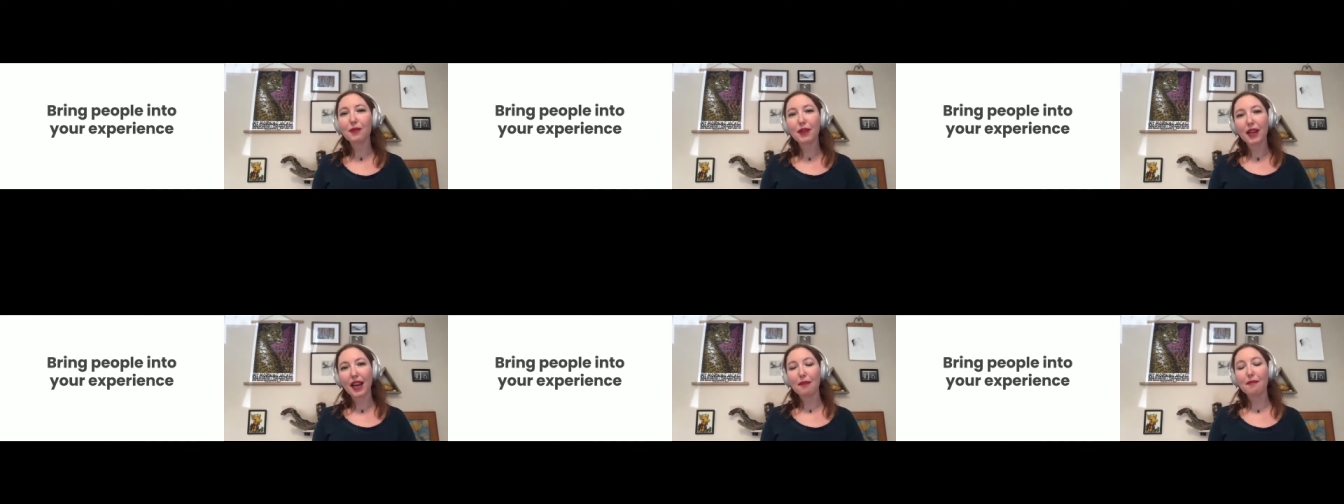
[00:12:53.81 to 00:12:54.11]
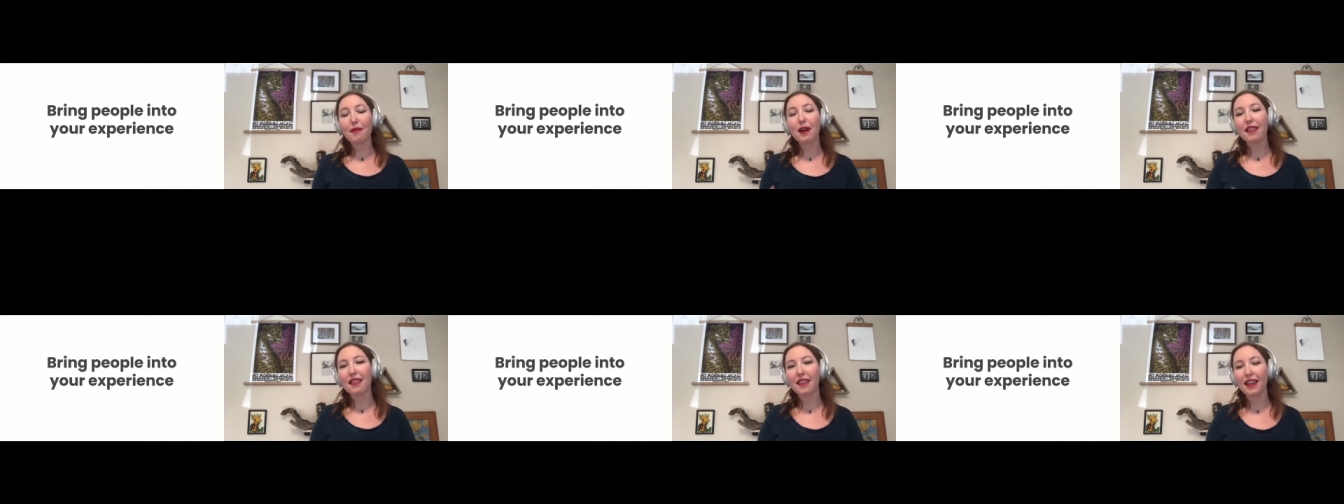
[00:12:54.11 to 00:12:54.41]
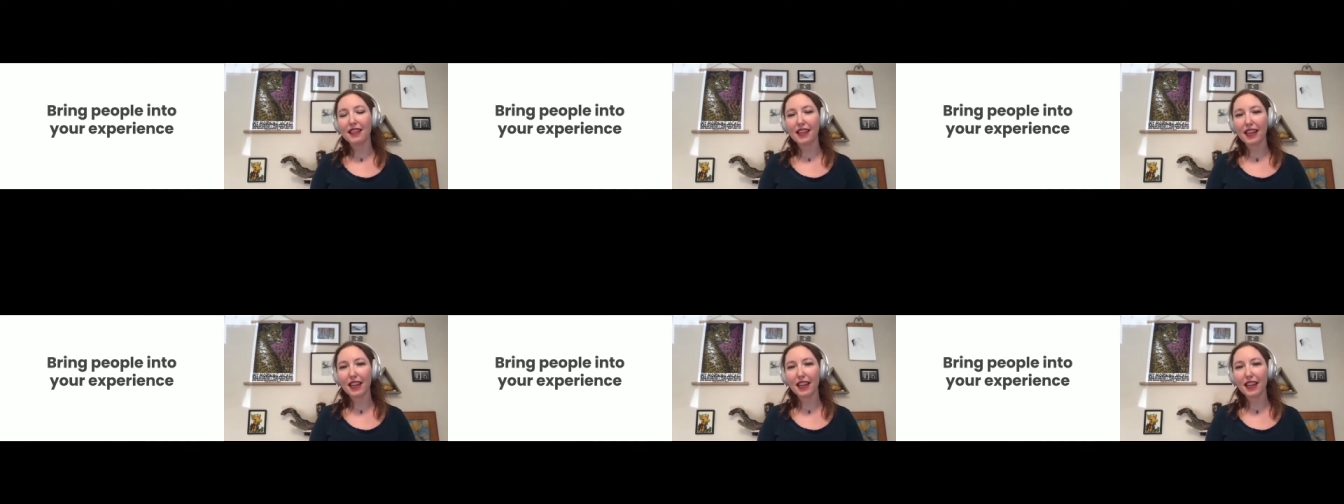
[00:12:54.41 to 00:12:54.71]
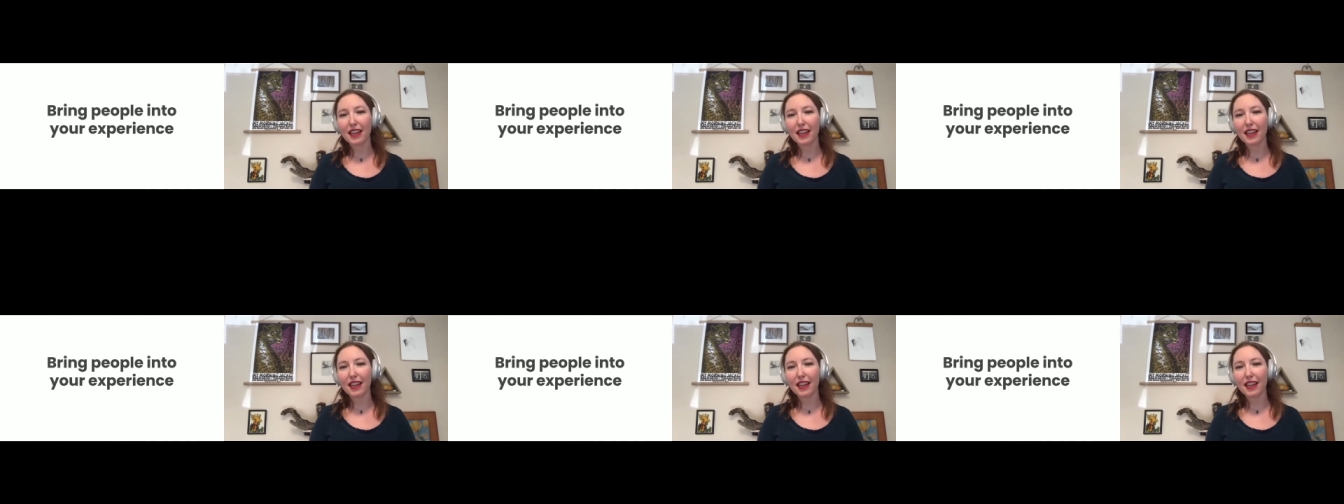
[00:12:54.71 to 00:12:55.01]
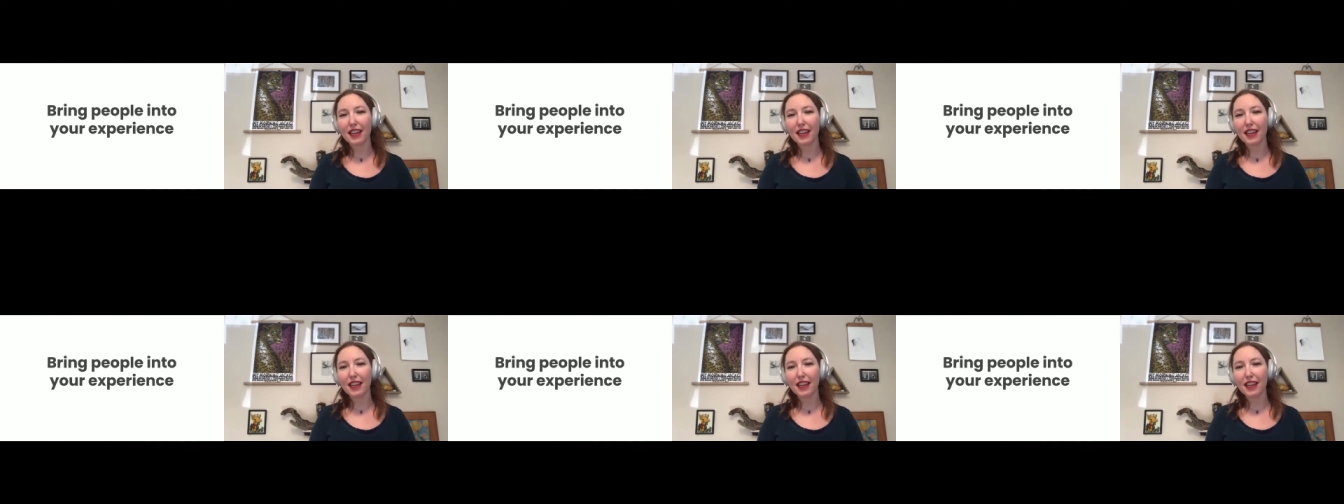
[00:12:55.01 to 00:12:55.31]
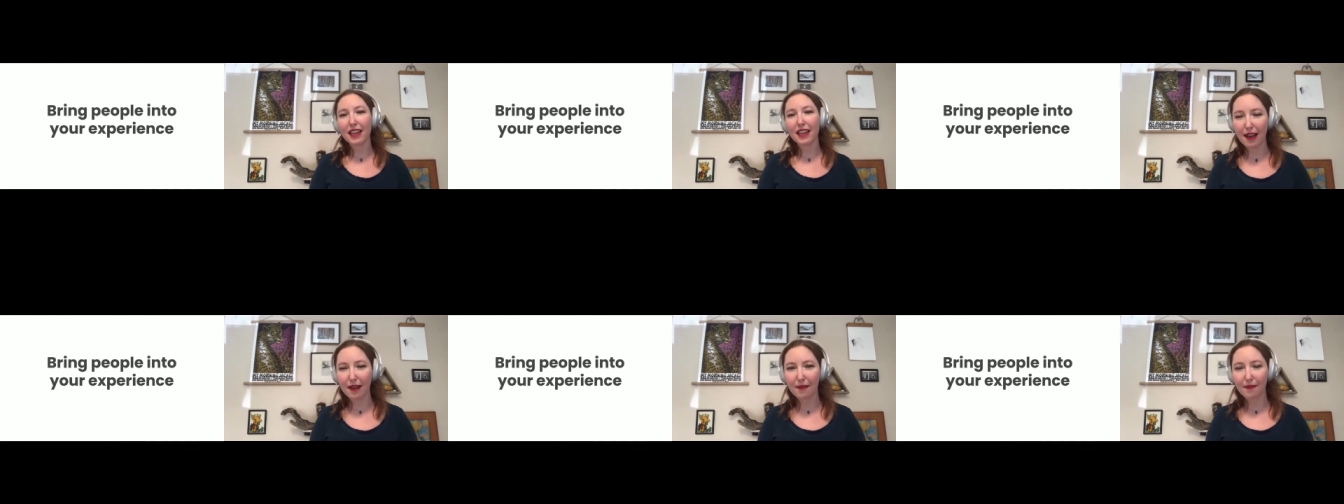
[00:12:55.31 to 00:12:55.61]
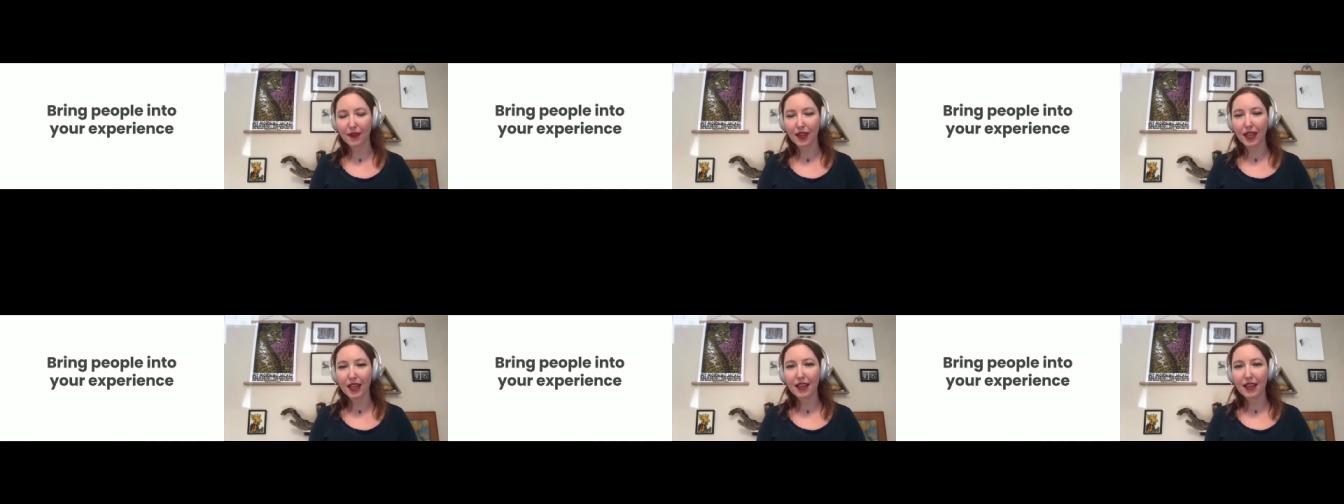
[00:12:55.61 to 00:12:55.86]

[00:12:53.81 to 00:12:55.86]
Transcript: when I'm authentic about who I am,